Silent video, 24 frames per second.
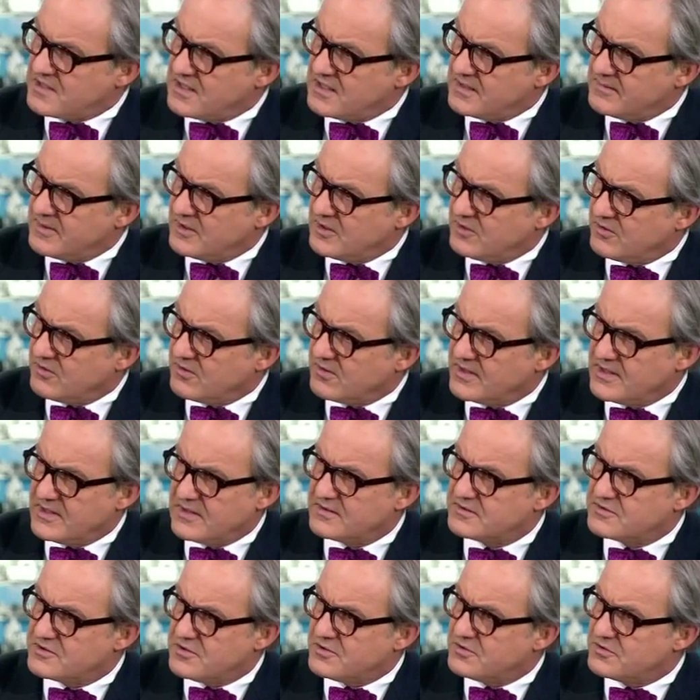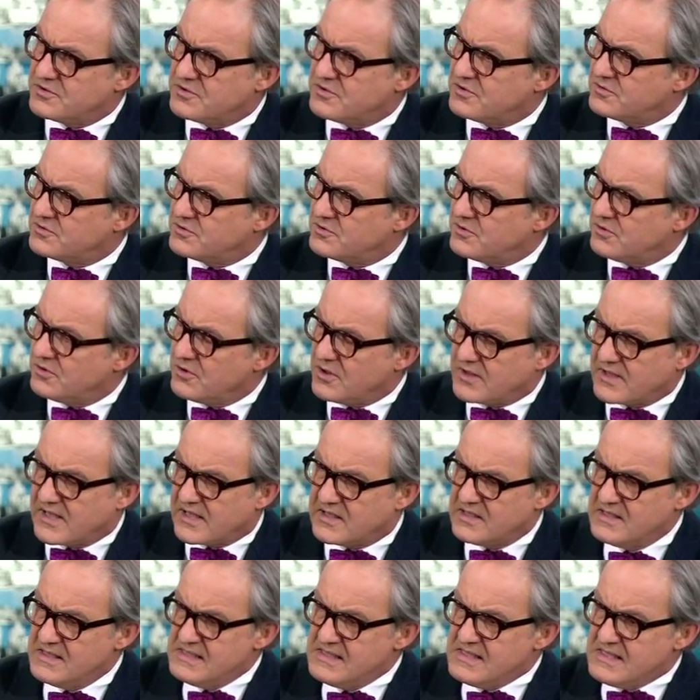economy, Laurie? Do you, do you,
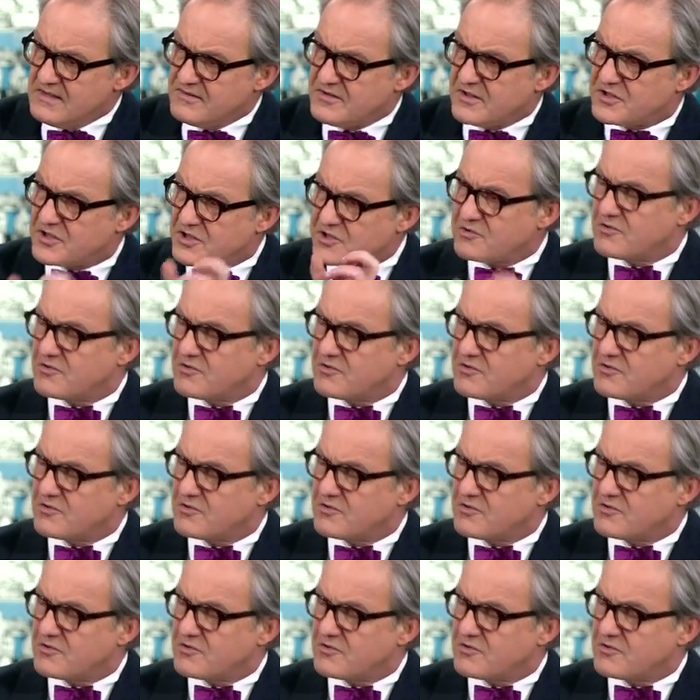look at the